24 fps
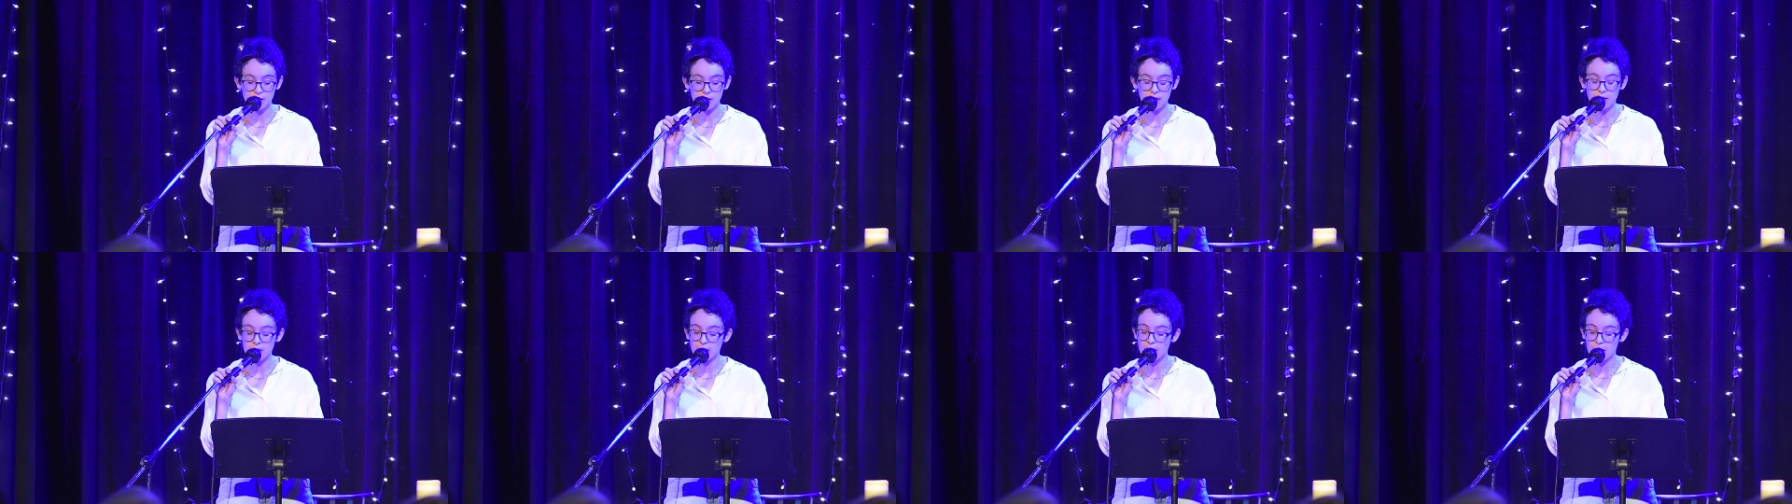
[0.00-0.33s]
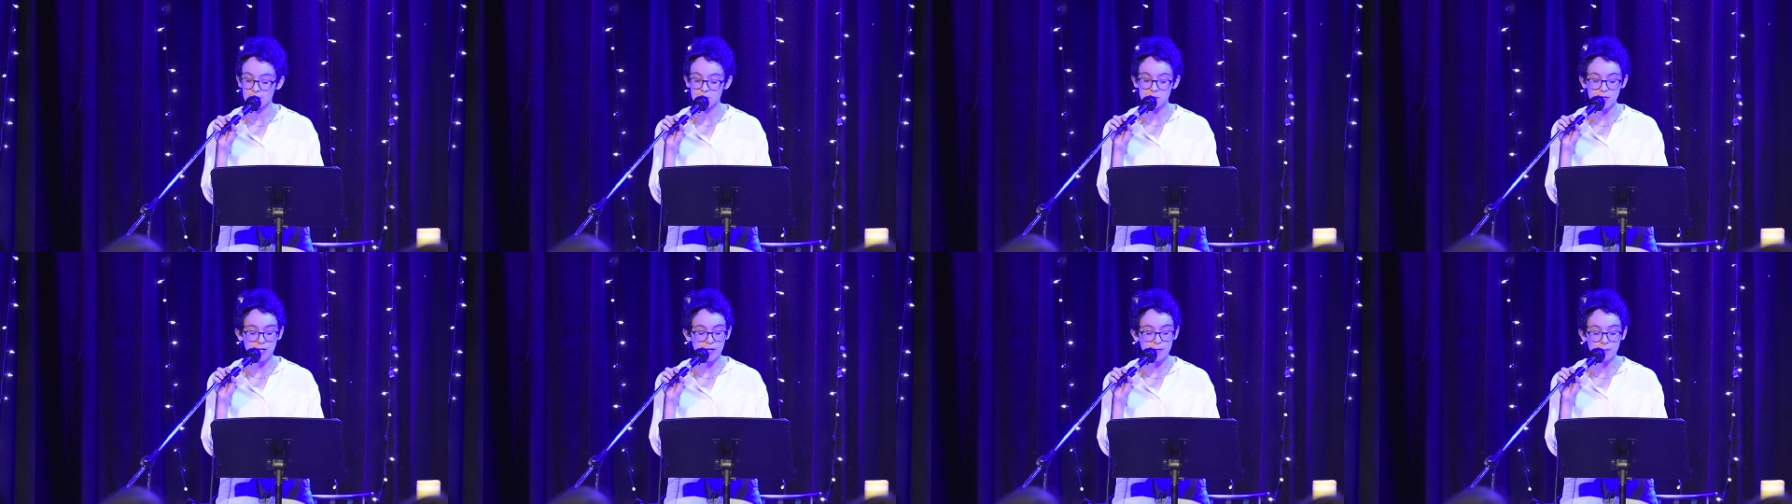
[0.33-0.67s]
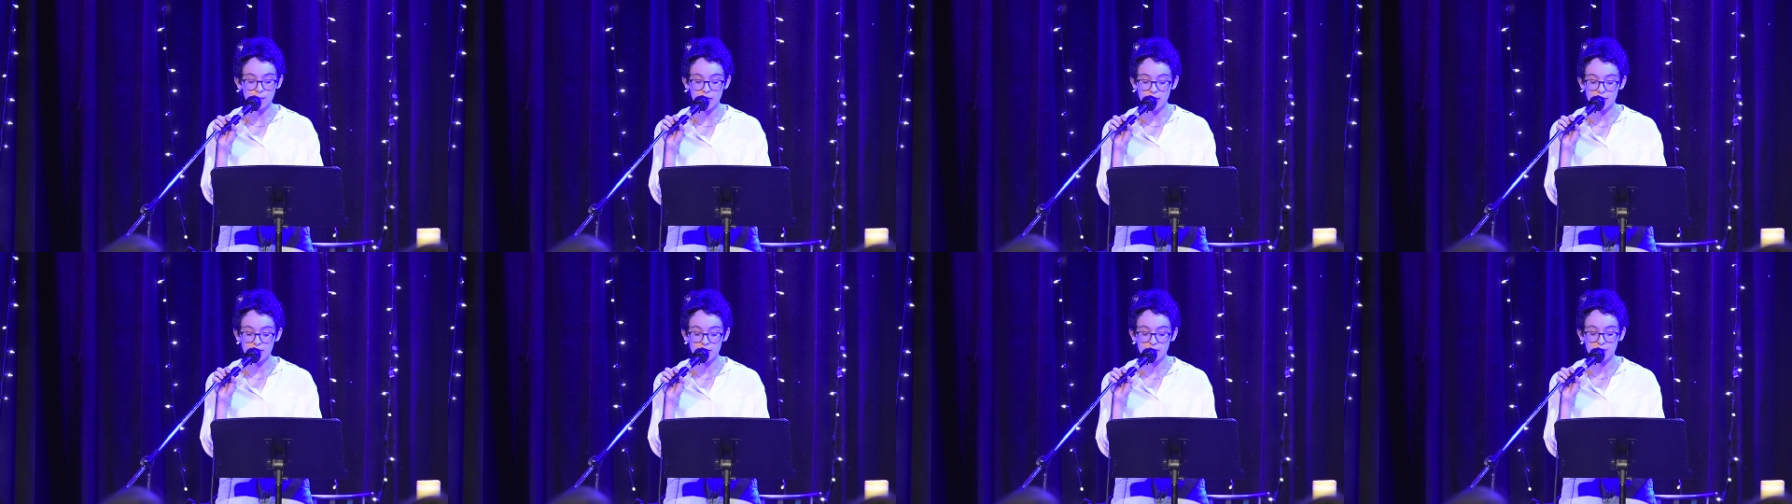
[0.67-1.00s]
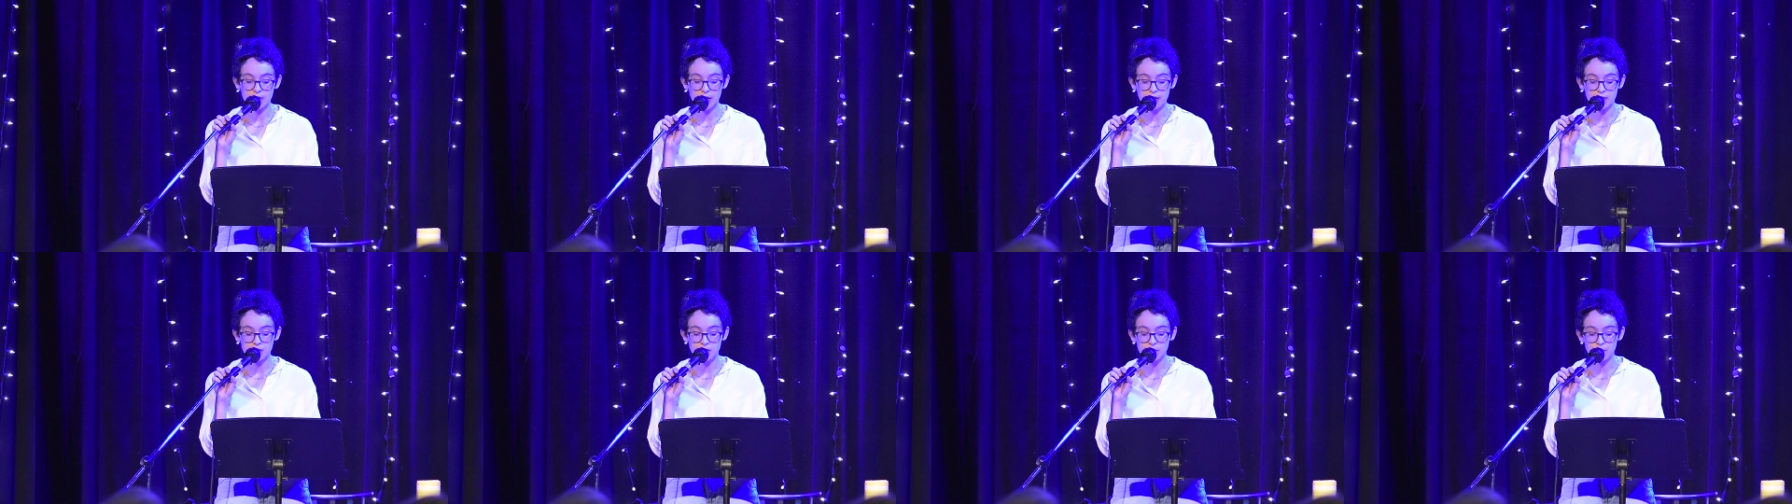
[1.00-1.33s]
collapse
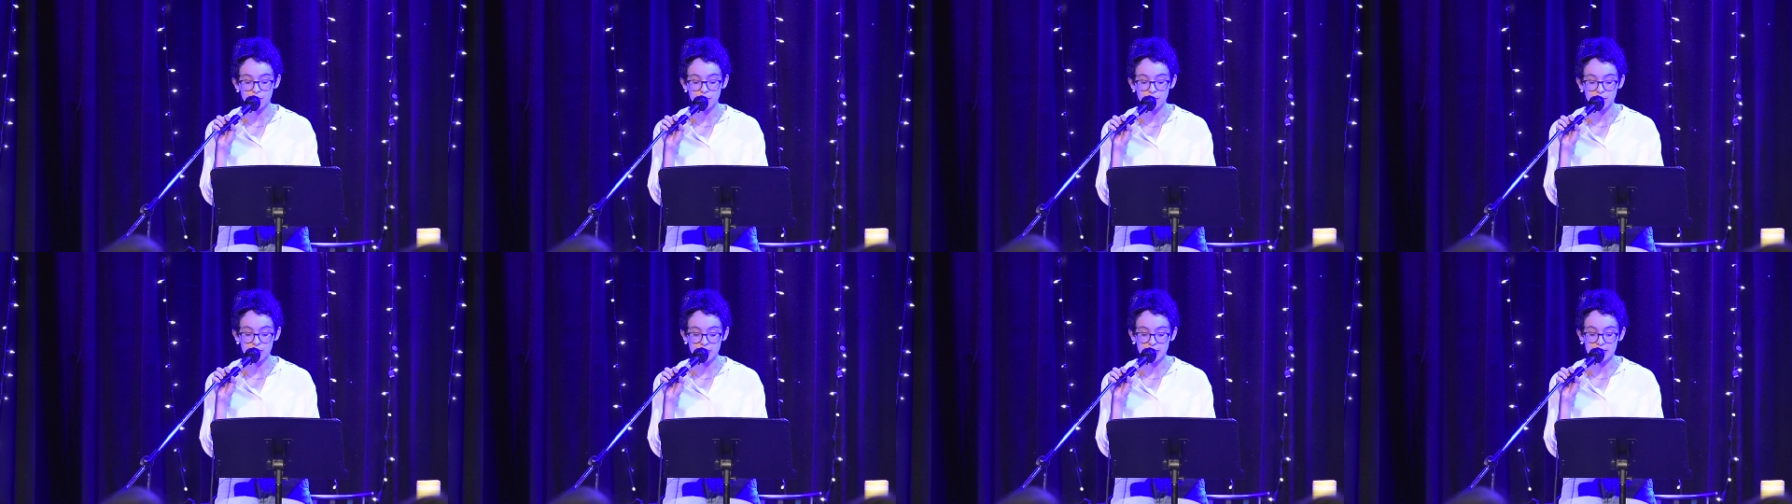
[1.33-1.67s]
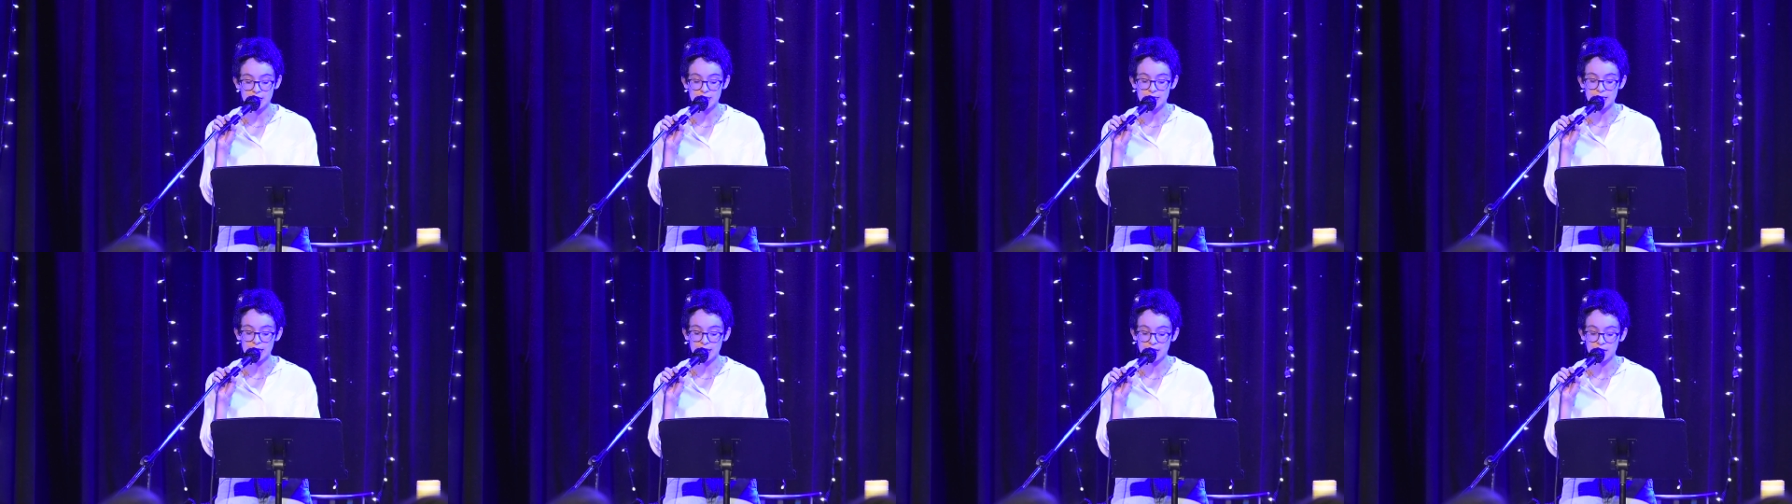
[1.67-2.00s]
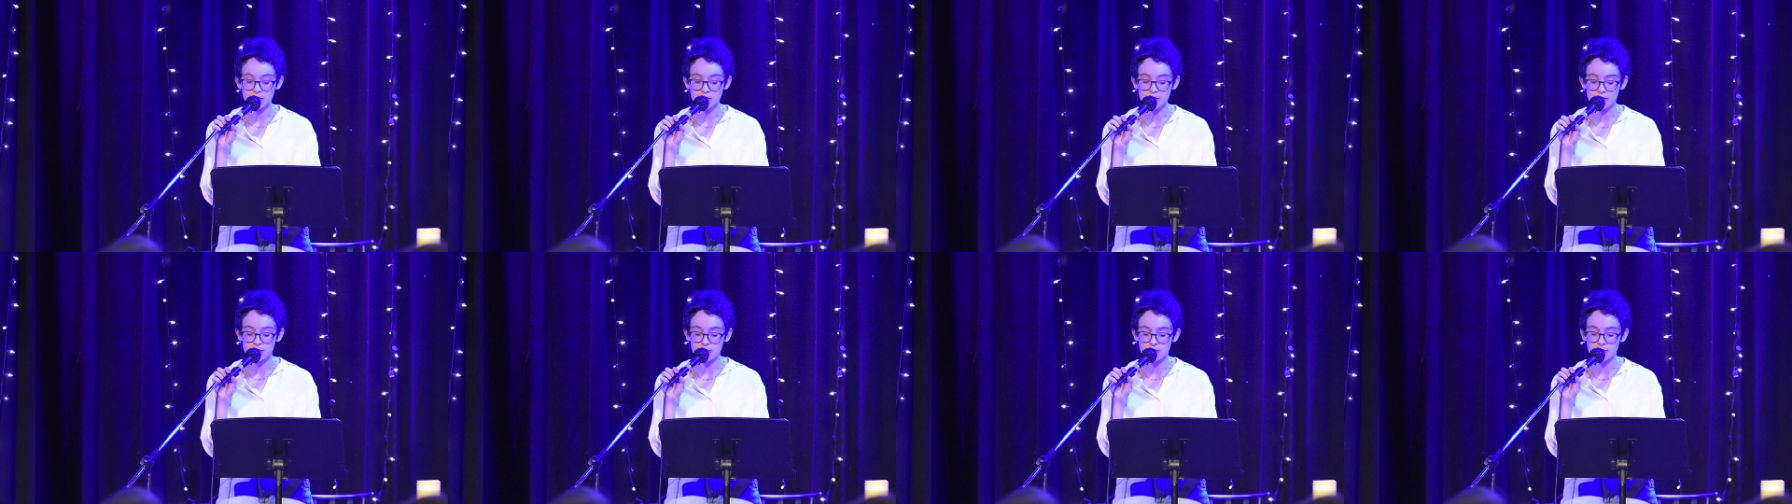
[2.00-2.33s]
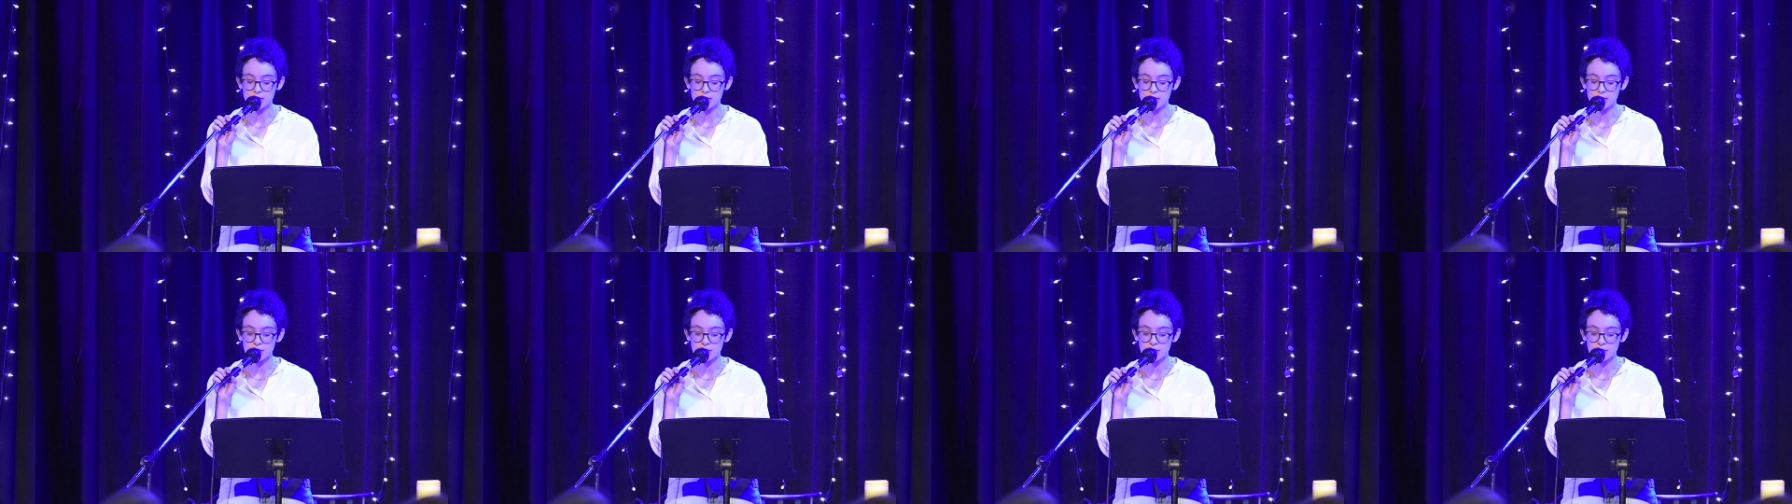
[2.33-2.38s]
unrecognizable and dazed